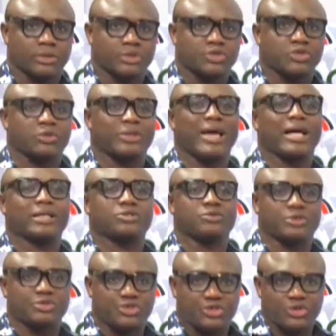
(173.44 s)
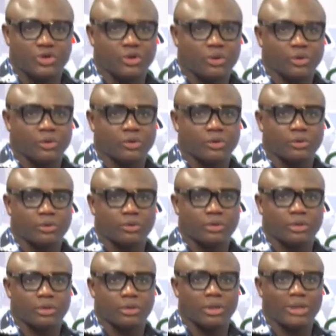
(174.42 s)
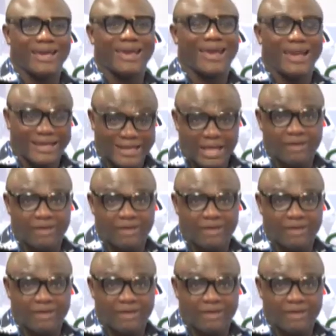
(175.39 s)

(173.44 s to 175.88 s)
So they had to ensure it